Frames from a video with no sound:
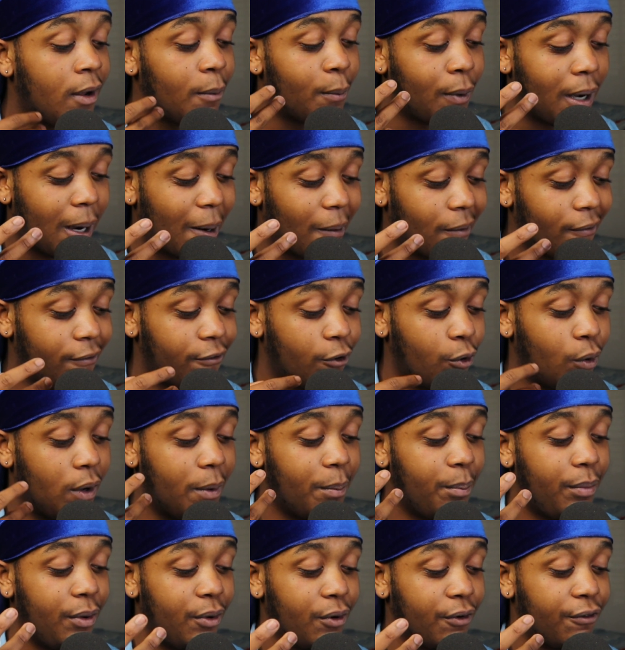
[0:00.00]
powerful,
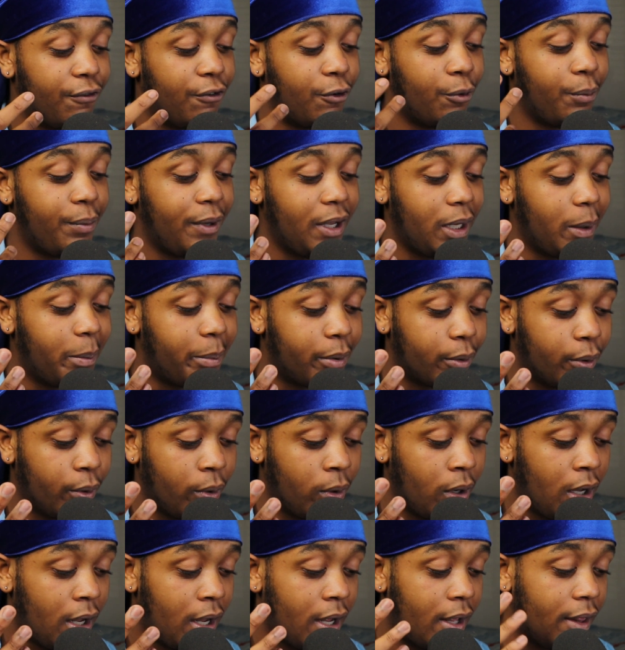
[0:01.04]
and beautiful
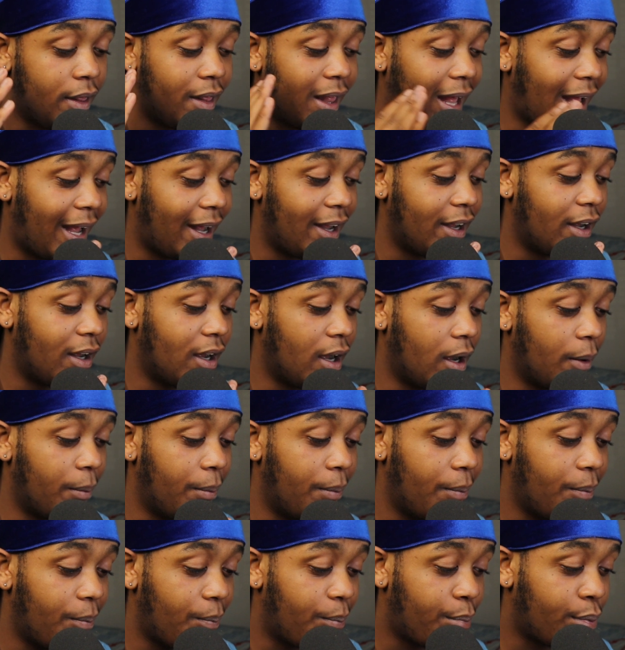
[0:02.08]
people that
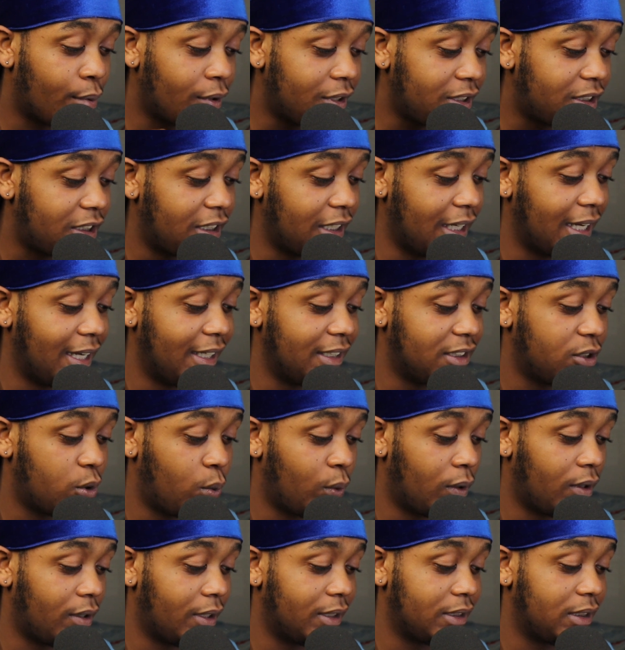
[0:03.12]
appreciates
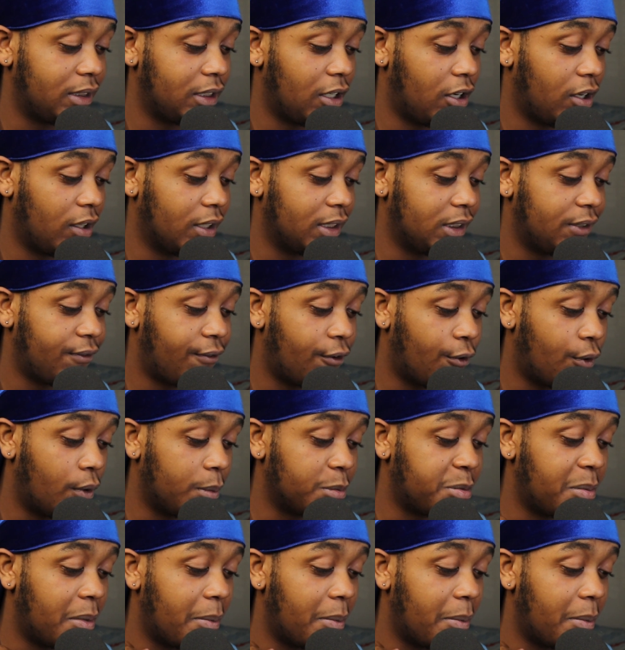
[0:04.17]
queerness in all its forms,